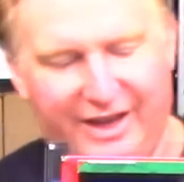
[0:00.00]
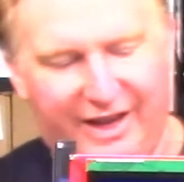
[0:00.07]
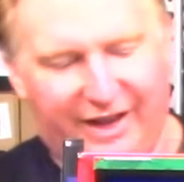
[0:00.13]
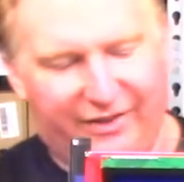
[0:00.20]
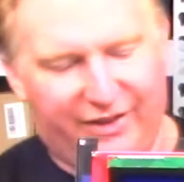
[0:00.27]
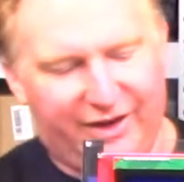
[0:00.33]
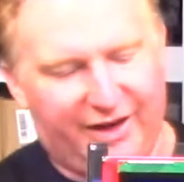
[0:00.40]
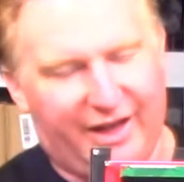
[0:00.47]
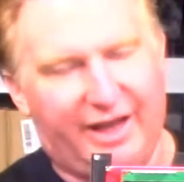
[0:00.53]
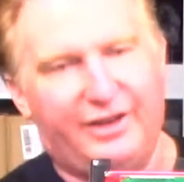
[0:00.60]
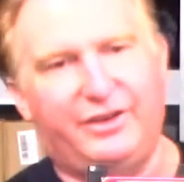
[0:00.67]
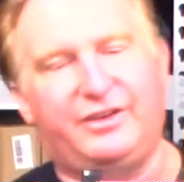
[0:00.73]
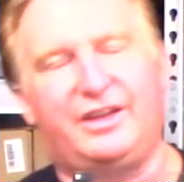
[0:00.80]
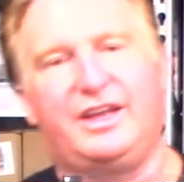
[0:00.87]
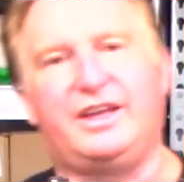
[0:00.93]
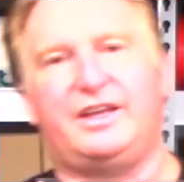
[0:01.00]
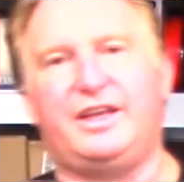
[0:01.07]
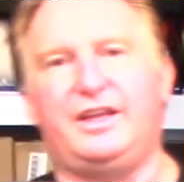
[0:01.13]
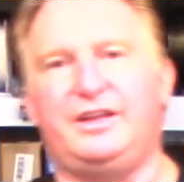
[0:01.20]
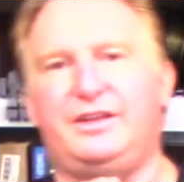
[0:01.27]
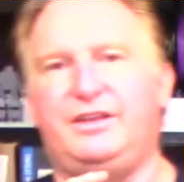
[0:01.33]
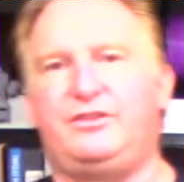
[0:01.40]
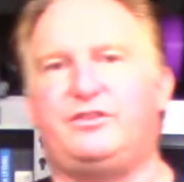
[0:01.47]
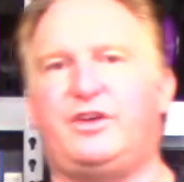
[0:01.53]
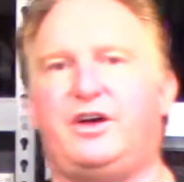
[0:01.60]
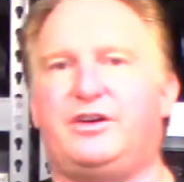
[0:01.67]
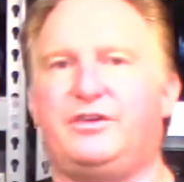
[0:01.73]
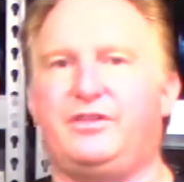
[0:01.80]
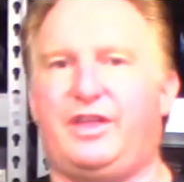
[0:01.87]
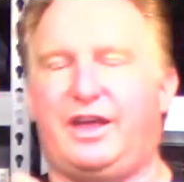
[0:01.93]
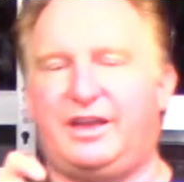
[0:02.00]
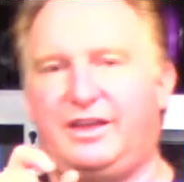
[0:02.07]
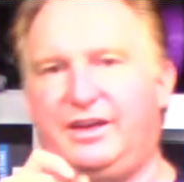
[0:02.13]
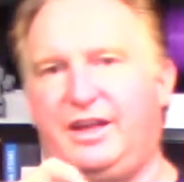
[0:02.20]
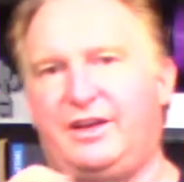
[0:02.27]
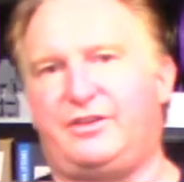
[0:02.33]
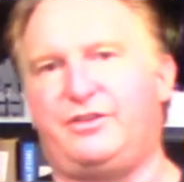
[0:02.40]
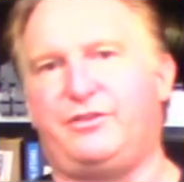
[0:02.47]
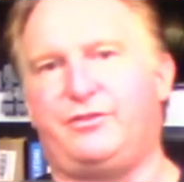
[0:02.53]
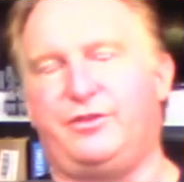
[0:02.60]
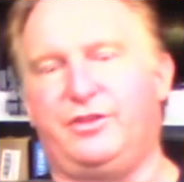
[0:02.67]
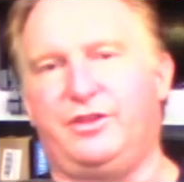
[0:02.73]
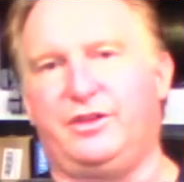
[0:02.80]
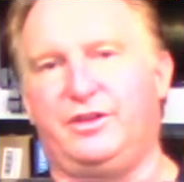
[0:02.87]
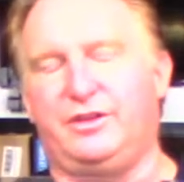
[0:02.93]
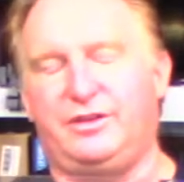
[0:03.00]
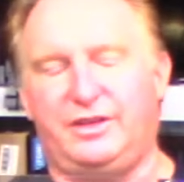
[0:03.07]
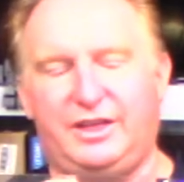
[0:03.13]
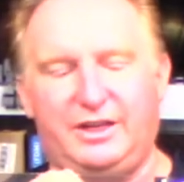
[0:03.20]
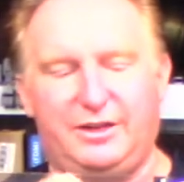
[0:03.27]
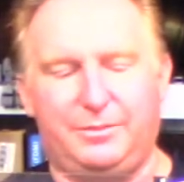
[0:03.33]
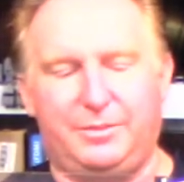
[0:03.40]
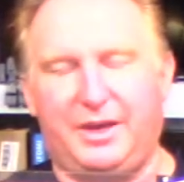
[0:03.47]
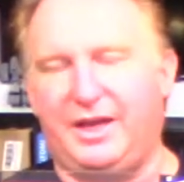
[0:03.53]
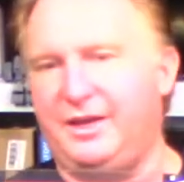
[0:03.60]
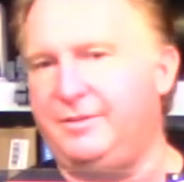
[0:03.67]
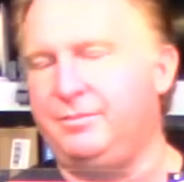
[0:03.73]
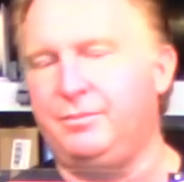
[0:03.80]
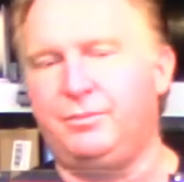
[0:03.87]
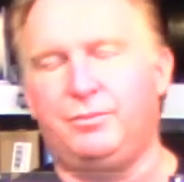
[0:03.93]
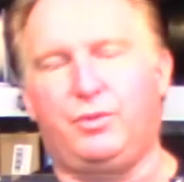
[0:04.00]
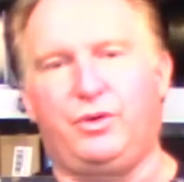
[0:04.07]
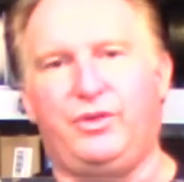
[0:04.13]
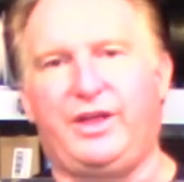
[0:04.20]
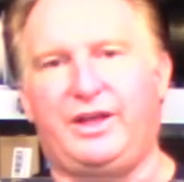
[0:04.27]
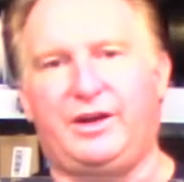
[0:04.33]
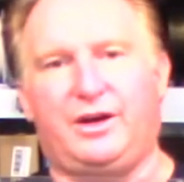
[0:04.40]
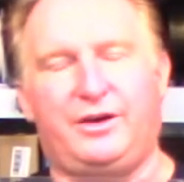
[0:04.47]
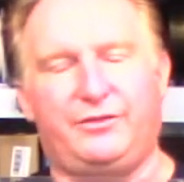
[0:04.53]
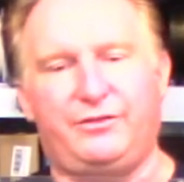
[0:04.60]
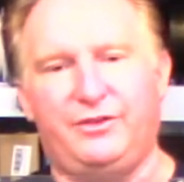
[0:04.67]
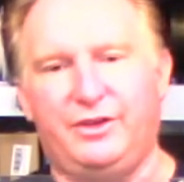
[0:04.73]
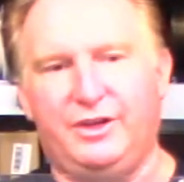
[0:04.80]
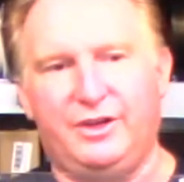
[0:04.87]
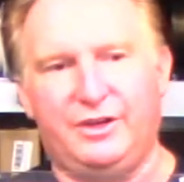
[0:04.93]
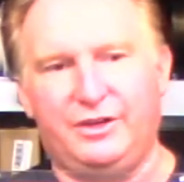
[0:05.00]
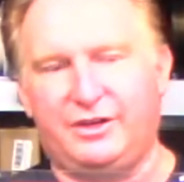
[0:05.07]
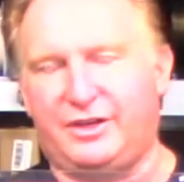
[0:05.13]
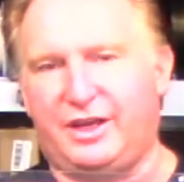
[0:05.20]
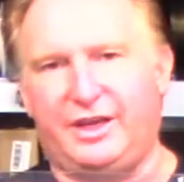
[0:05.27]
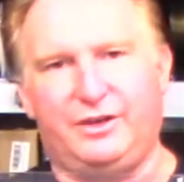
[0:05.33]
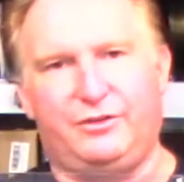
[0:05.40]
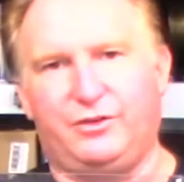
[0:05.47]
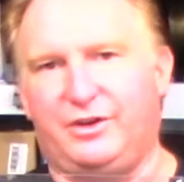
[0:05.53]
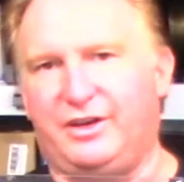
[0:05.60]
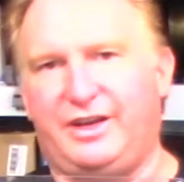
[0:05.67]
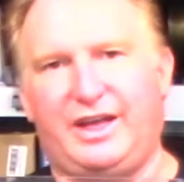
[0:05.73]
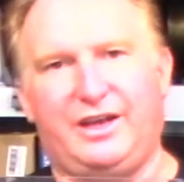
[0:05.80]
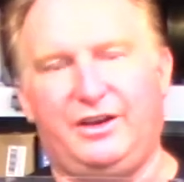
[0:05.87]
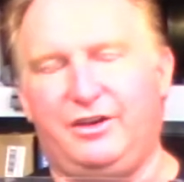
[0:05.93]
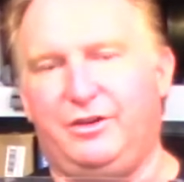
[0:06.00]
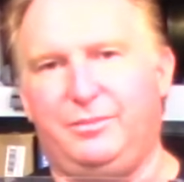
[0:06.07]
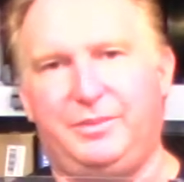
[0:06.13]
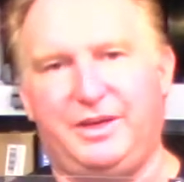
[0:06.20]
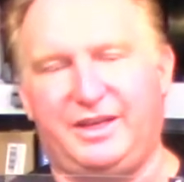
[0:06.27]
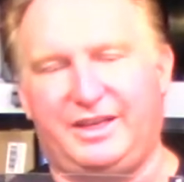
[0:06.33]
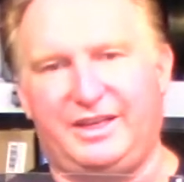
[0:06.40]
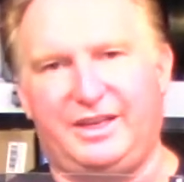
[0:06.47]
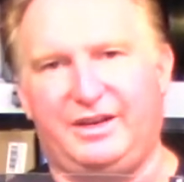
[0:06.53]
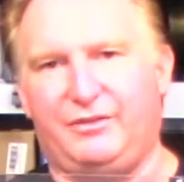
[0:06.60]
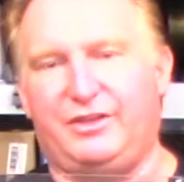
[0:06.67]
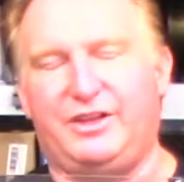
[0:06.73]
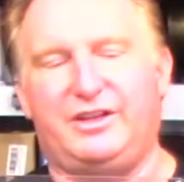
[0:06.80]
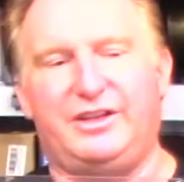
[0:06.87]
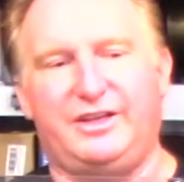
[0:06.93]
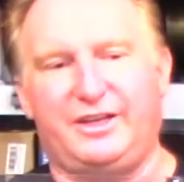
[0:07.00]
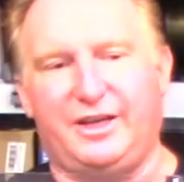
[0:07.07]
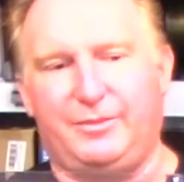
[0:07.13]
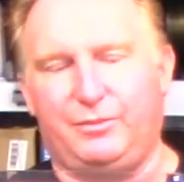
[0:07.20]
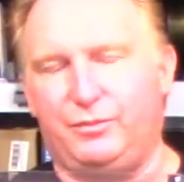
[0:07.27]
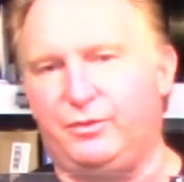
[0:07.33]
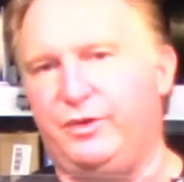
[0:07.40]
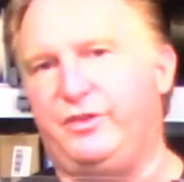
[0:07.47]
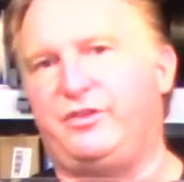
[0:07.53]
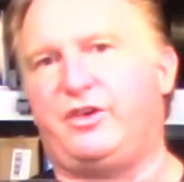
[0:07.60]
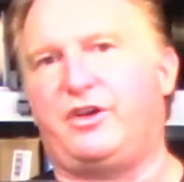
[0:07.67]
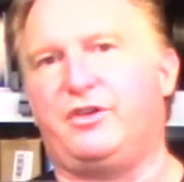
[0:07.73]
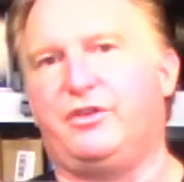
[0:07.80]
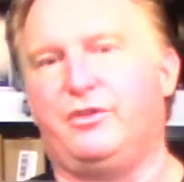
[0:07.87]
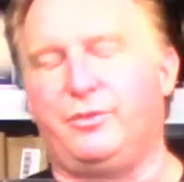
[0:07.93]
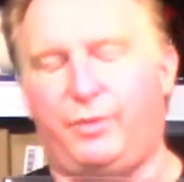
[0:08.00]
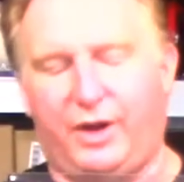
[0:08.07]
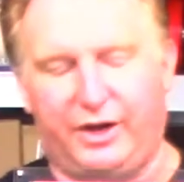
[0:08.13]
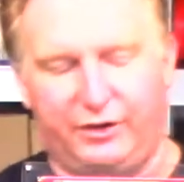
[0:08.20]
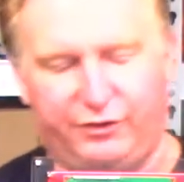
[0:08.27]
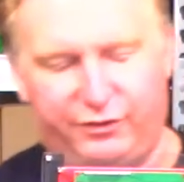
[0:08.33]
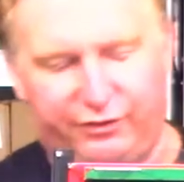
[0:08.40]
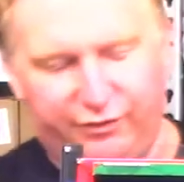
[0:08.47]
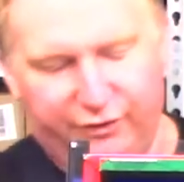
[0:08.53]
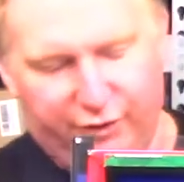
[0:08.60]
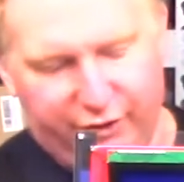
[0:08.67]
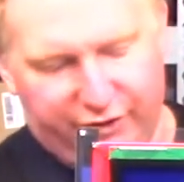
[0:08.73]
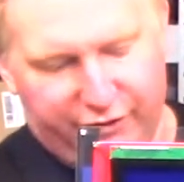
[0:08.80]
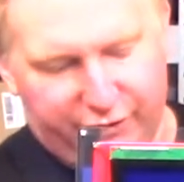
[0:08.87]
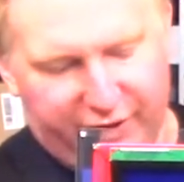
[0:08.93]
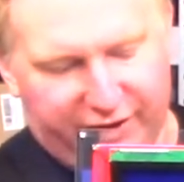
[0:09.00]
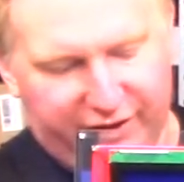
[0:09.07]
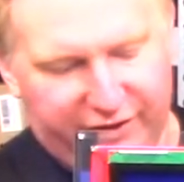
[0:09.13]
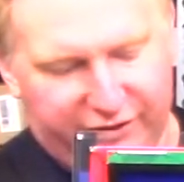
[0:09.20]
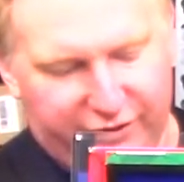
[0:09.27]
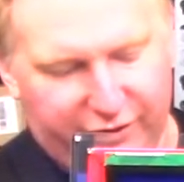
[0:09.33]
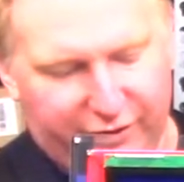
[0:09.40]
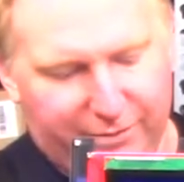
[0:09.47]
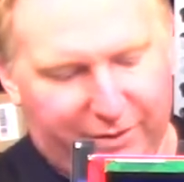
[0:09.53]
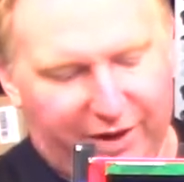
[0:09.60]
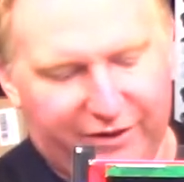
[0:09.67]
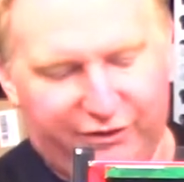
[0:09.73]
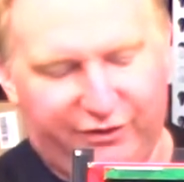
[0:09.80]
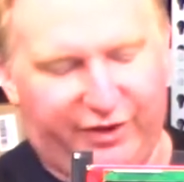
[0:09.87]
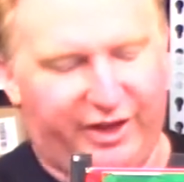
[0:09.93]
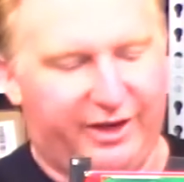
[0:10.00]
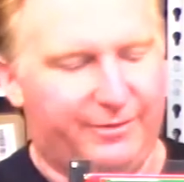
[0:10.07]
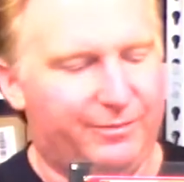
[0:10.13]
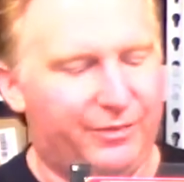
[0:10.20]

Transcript: and then I had to take and desolder that connector for the heated bed, pull that off, kind of drill it out a little bit, get everything cleaned up, resolder the wires going directly to the MOSFET.